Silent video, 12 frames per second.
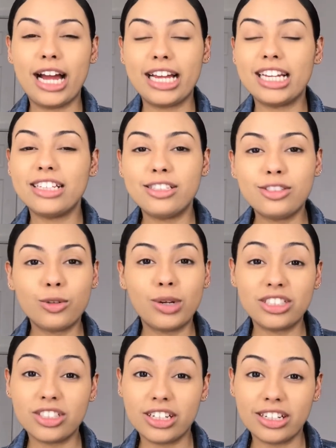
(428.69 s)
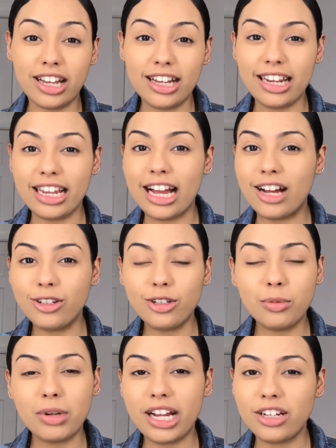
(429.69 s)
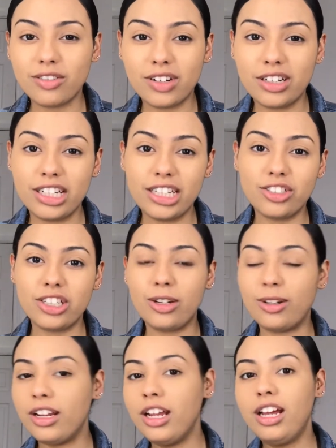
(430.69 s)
I get this question a lot, like how do you apply your foundation?